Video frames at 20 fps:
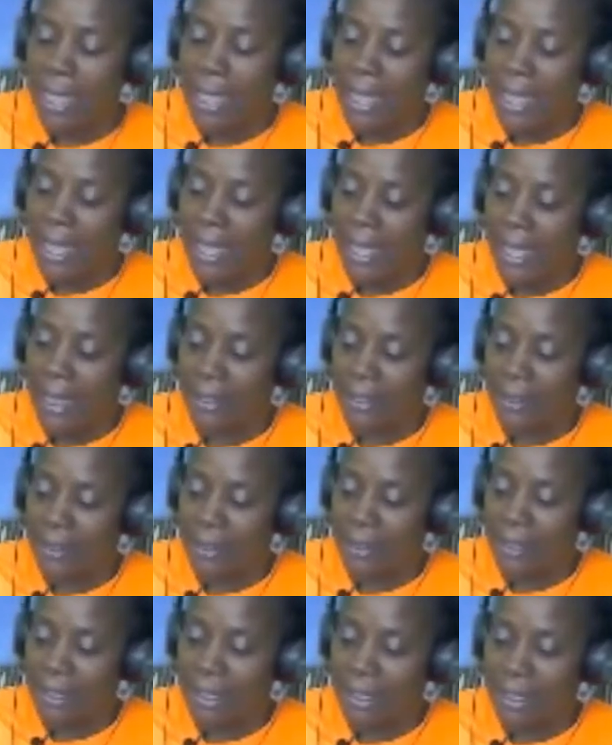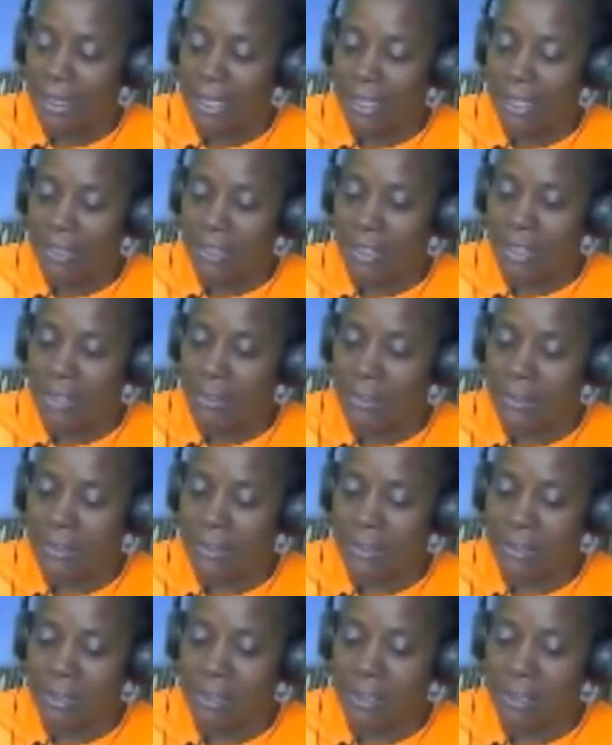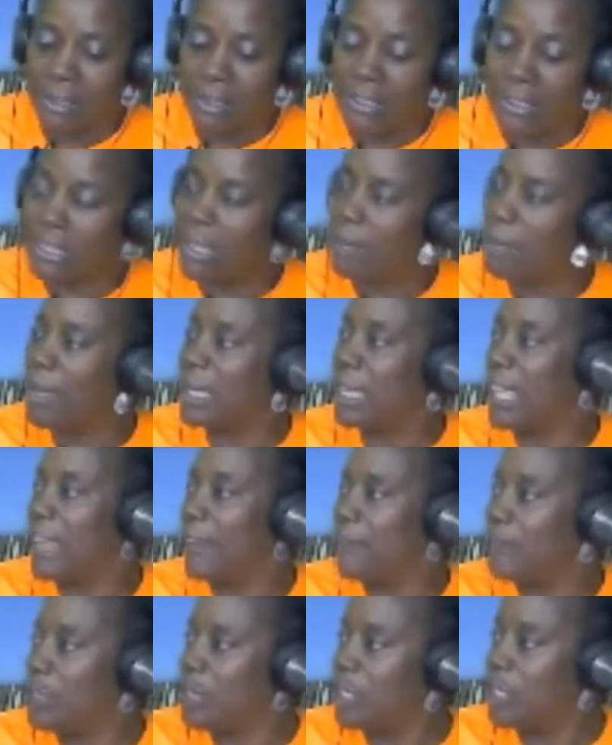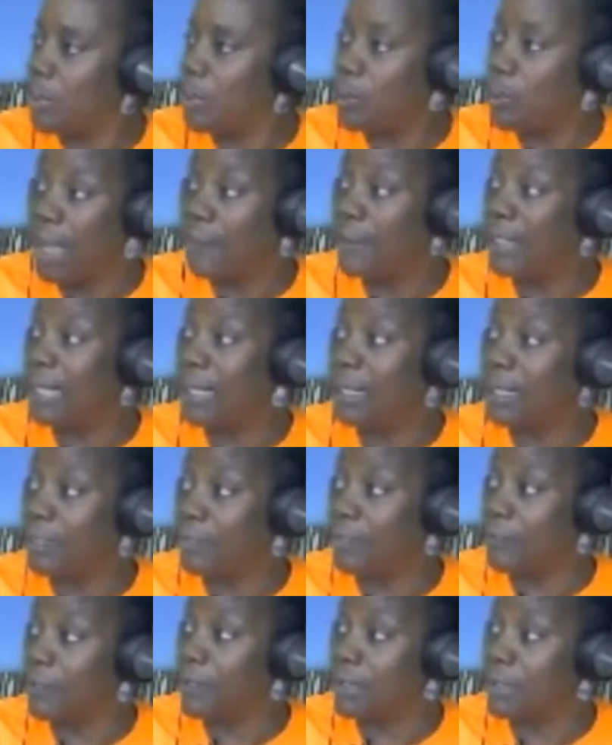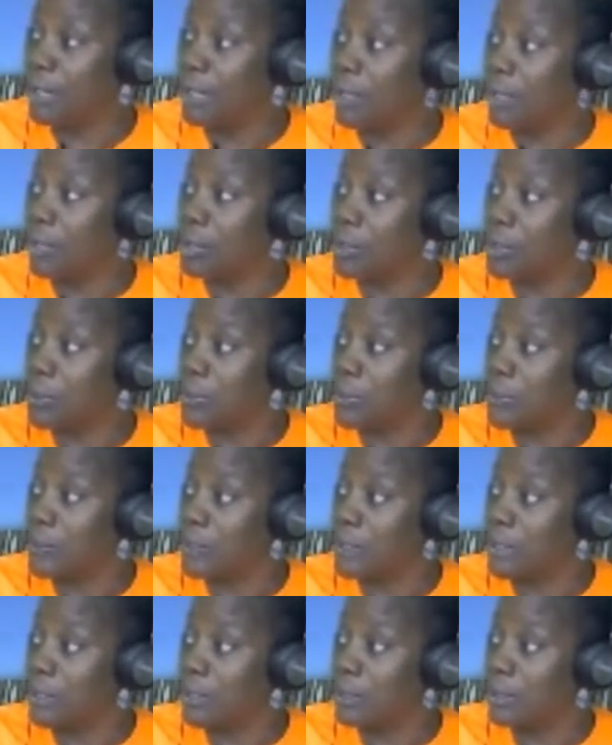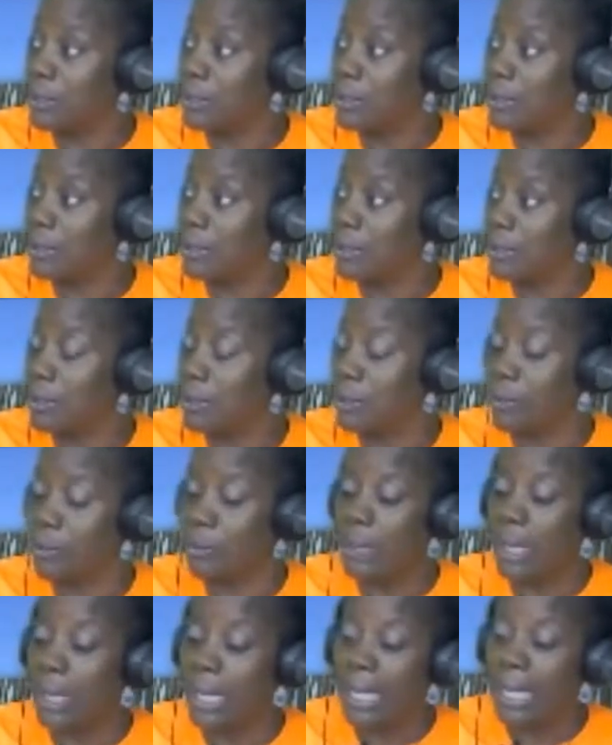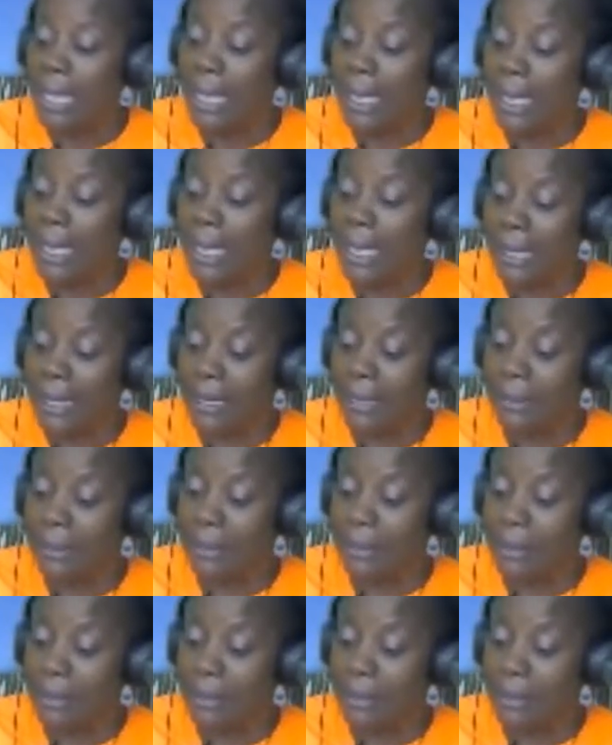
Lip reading: and it just, somebody have to hear. We have a lot of different talk shows, and